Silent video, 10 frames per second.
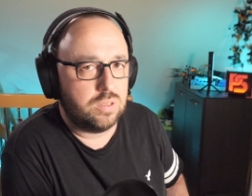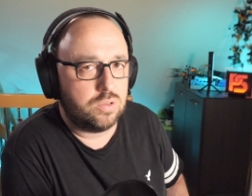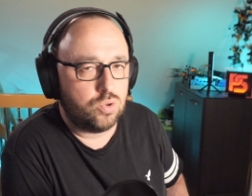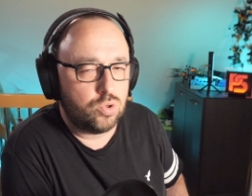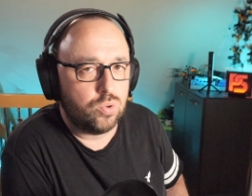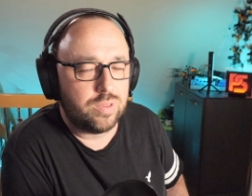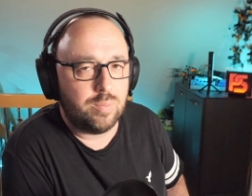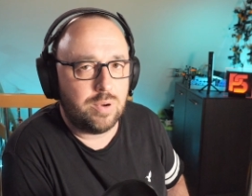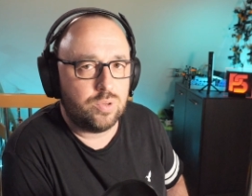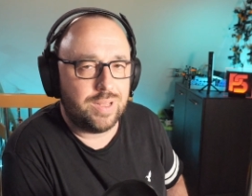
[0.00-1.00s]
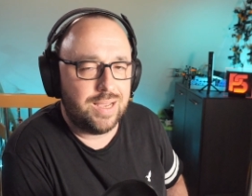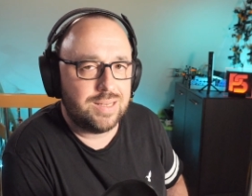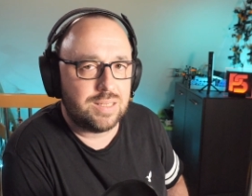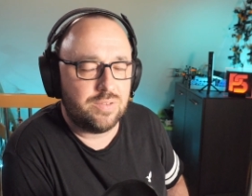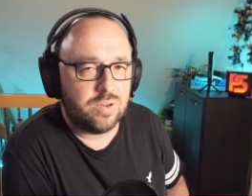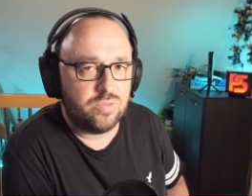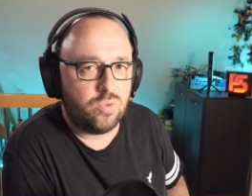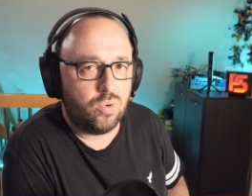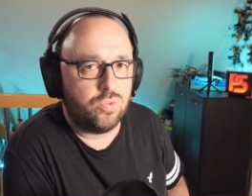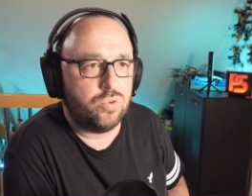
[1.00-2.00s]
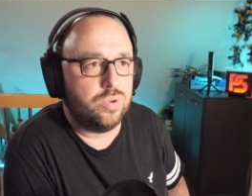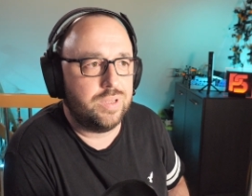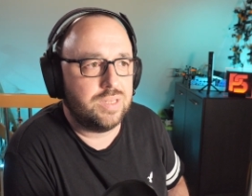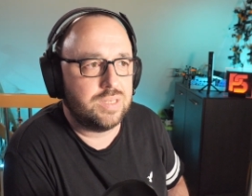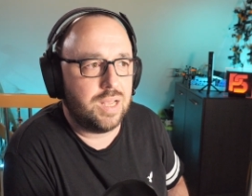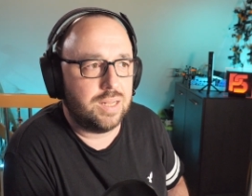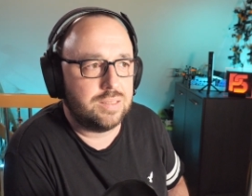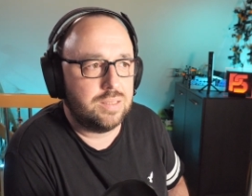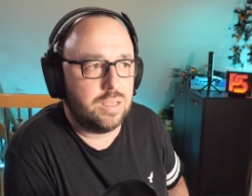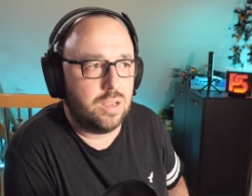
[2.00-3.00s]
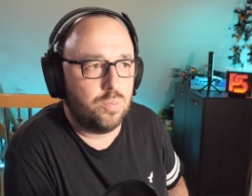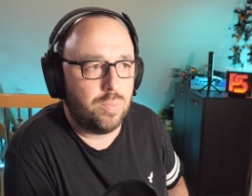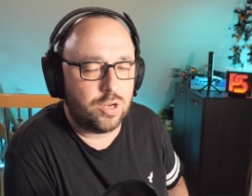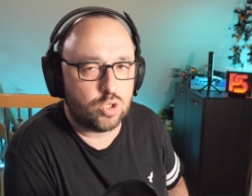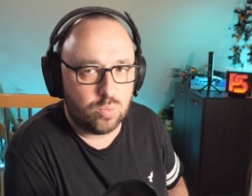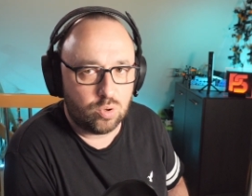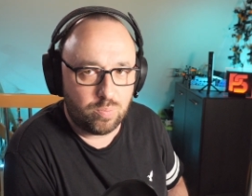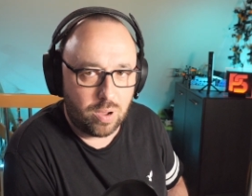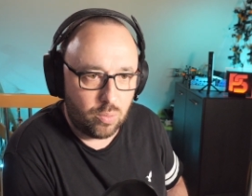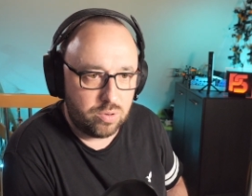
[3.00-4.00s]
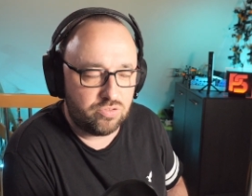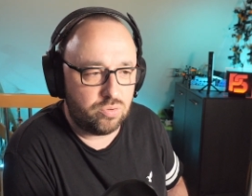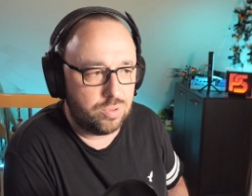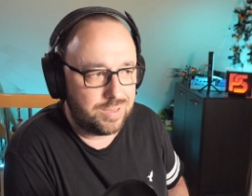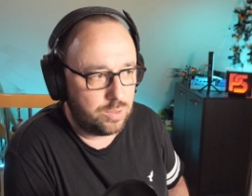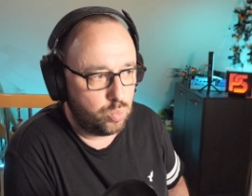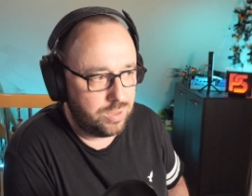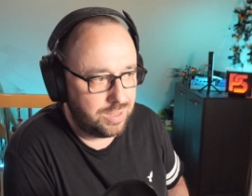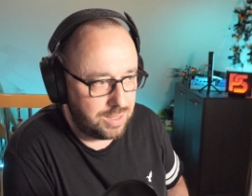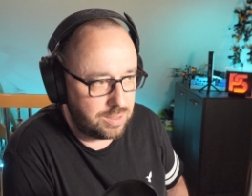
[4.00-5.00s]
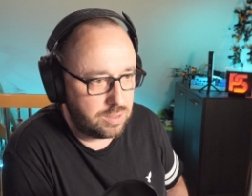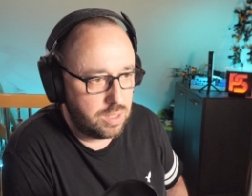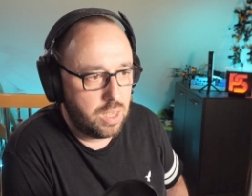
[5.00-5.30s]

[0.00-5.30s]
the truth about the H743 is that they are much more powerful than we need.